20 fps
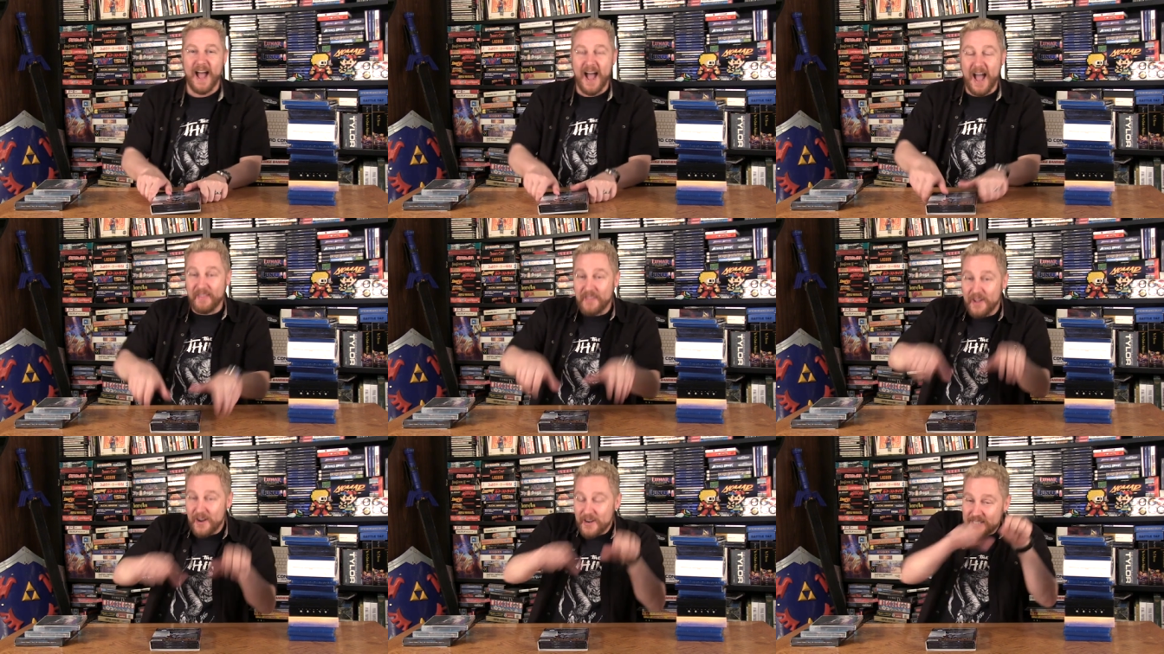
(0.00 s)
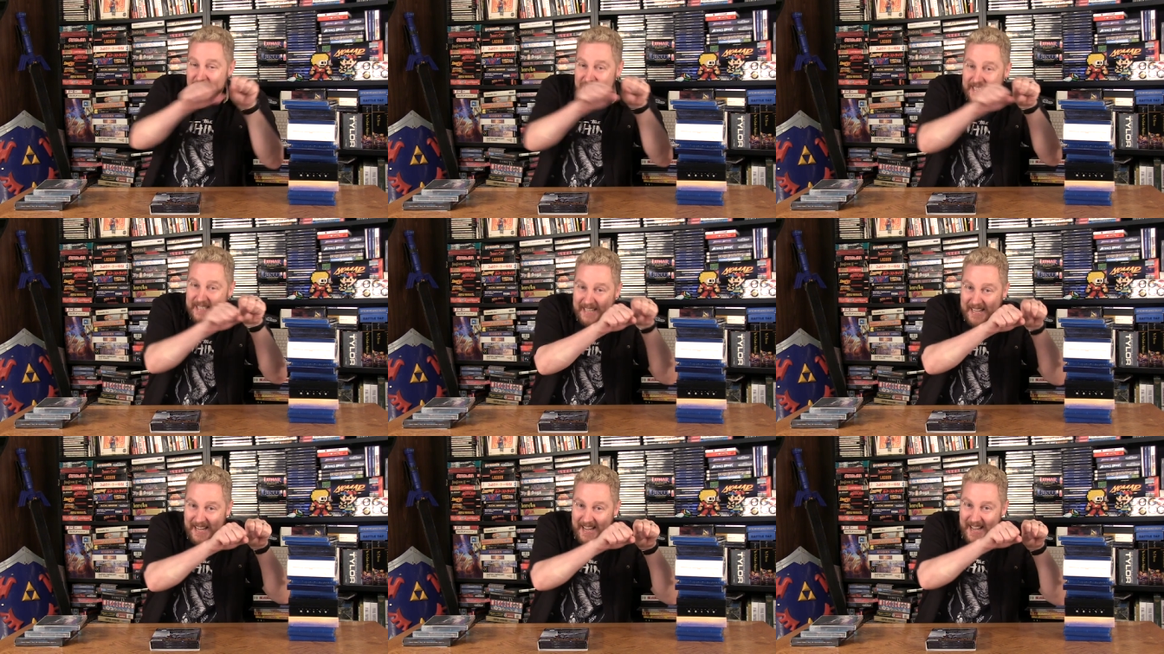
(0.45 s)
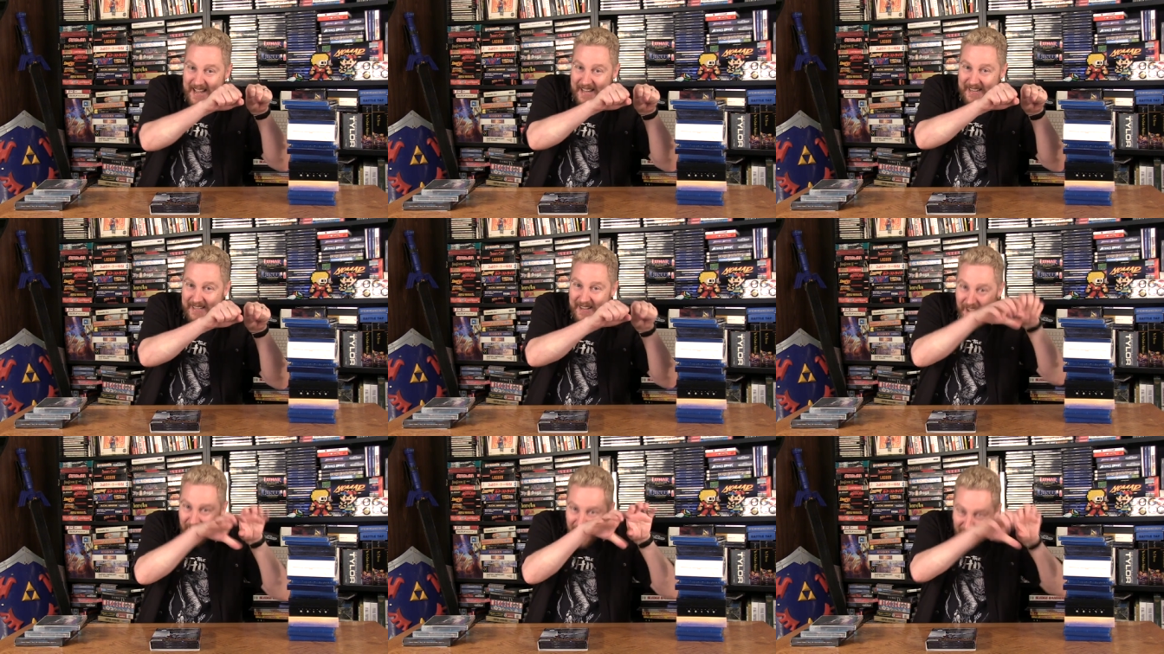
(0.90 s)
and there's this
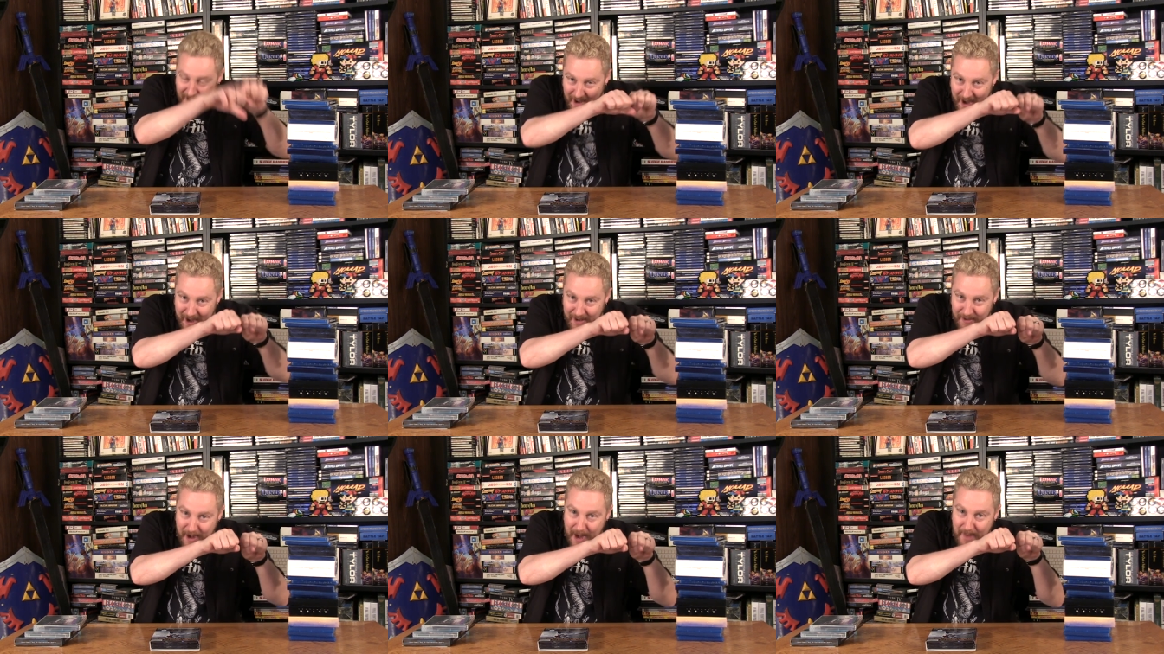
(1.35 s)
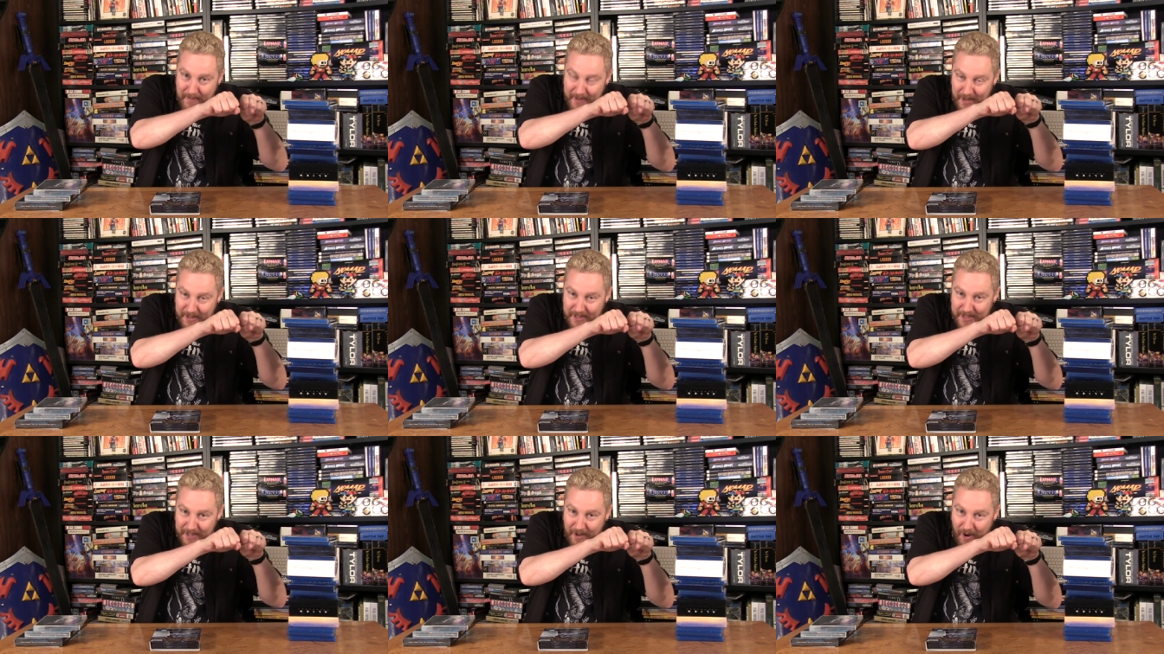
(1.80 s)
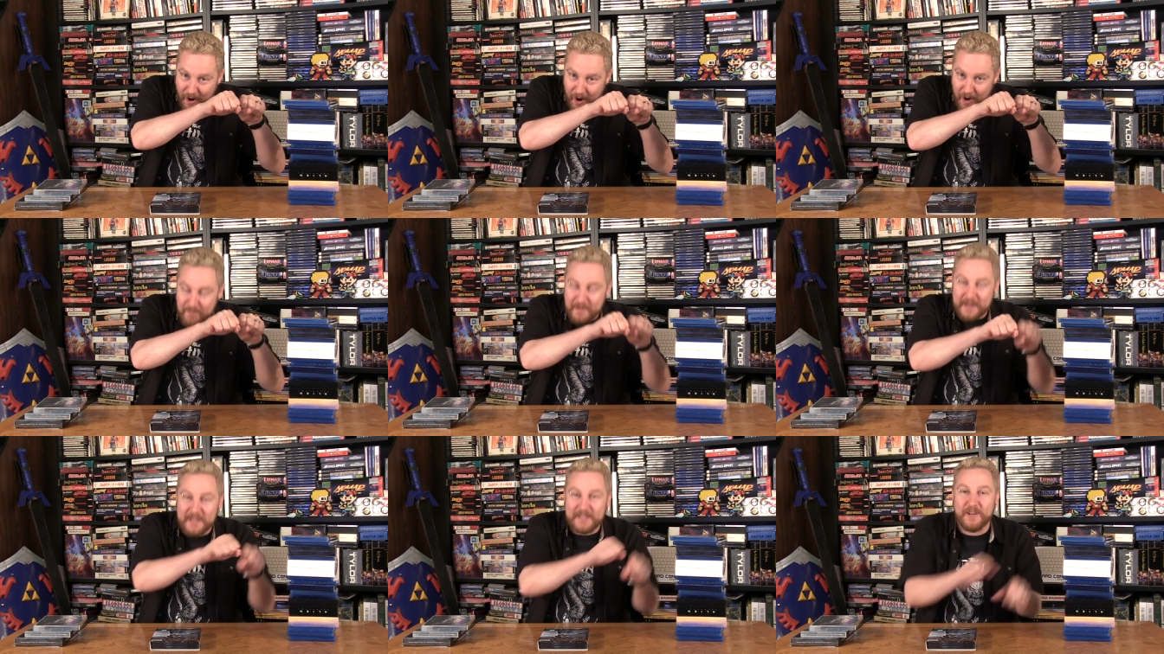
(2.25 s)
kid grabbing onto the
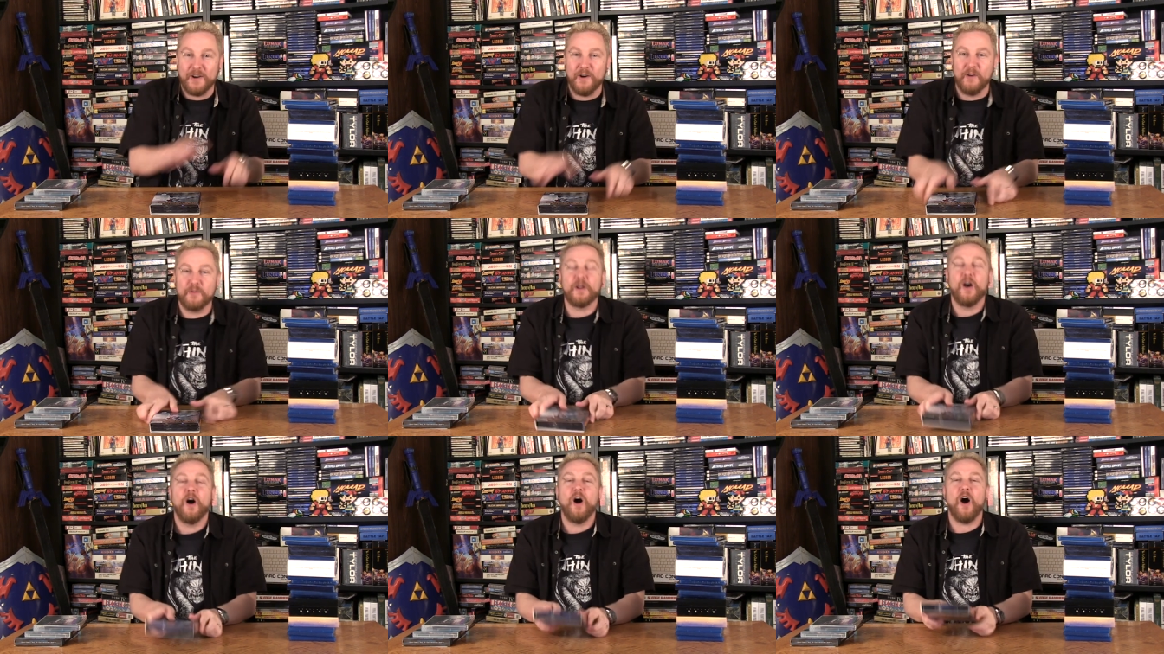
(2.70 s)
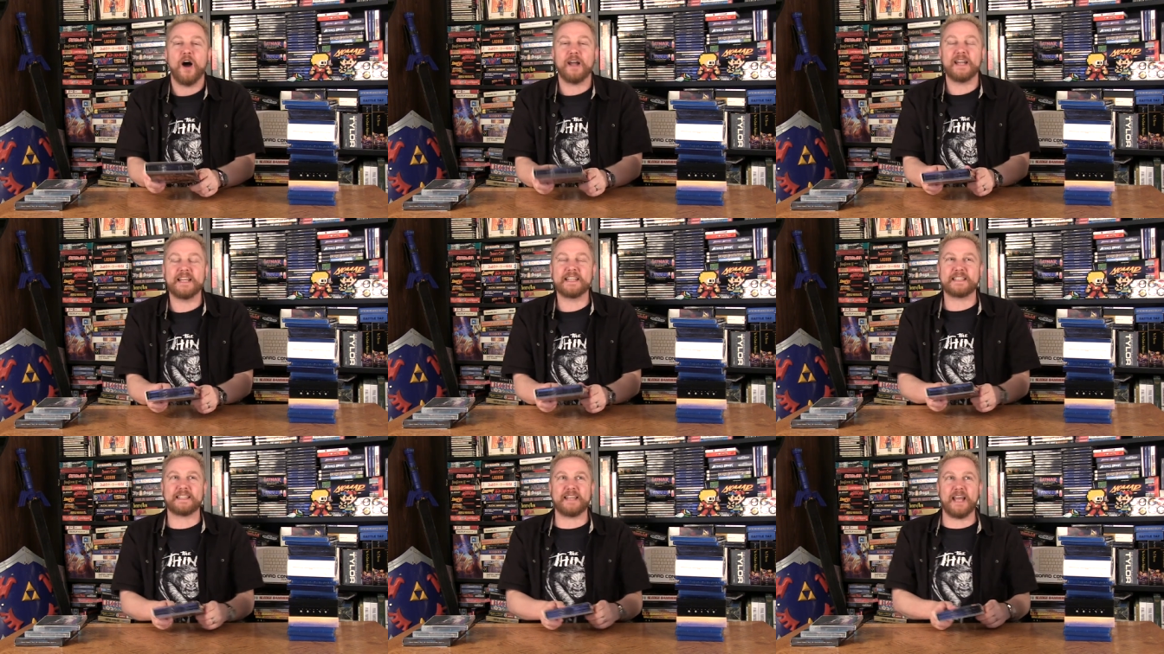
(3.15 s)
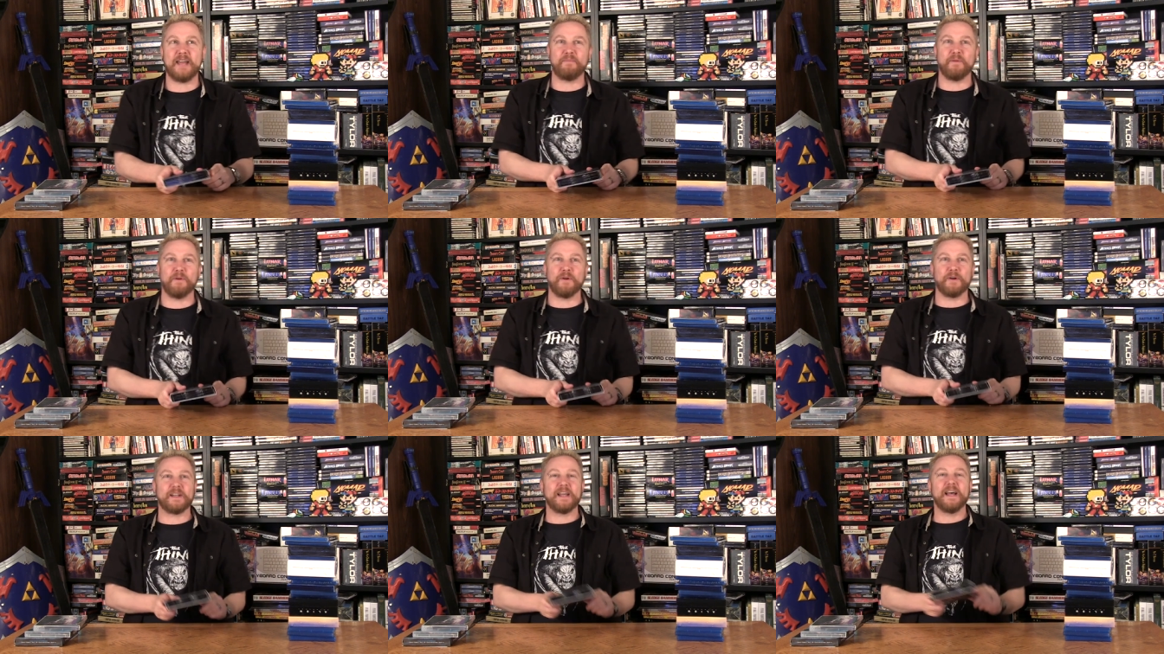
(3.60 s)
car being towed on his
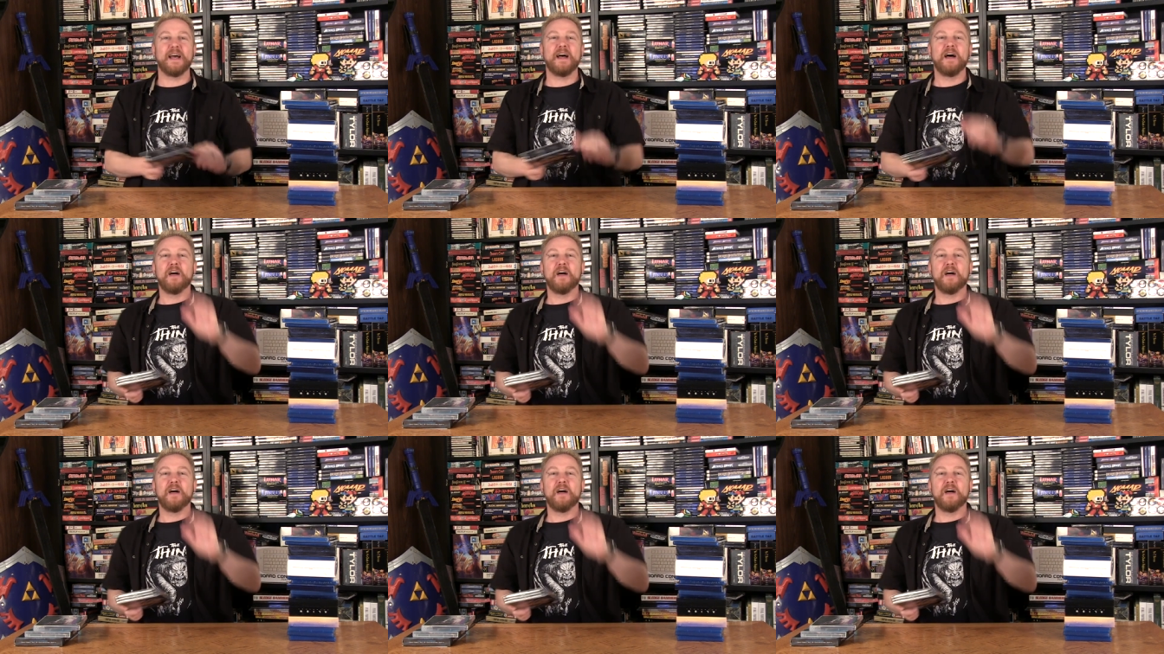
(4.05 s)
skateboard.